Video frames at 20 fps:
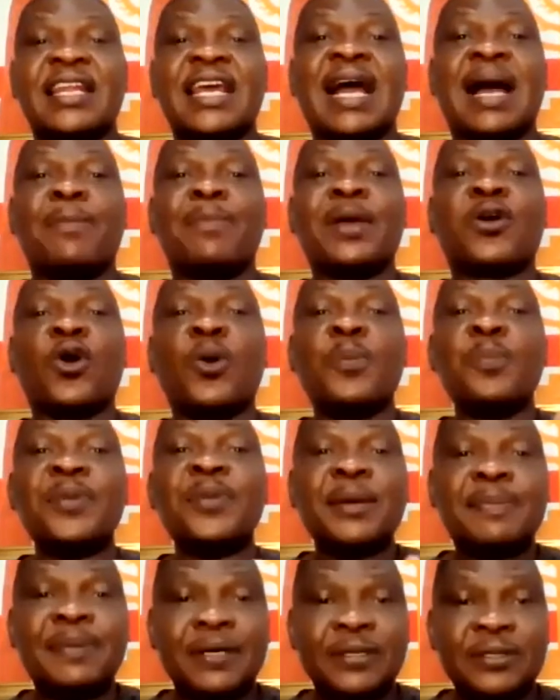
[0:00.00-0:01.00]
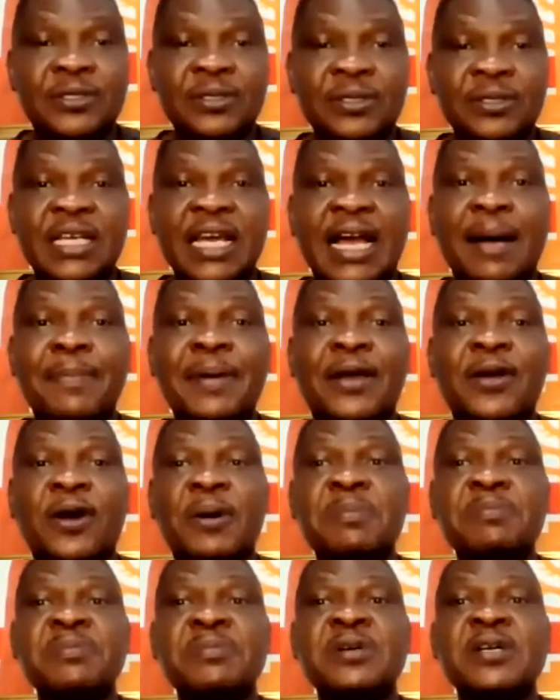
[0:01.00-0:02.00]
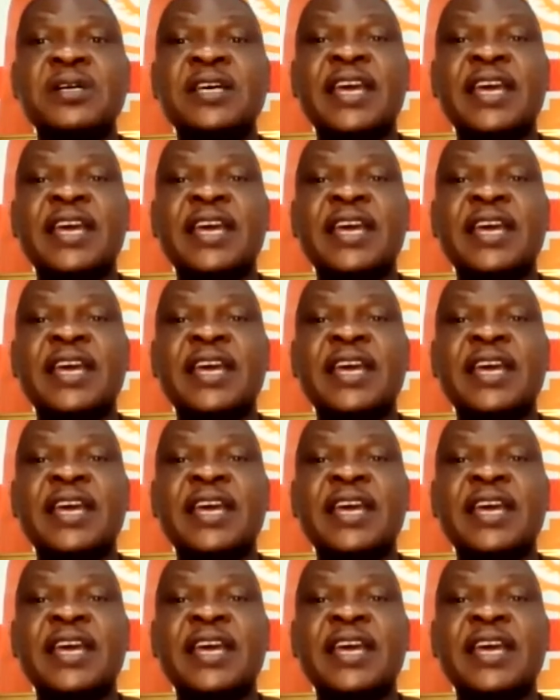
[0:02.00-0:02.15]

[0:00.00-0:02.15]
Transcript: they have become a portal, they have become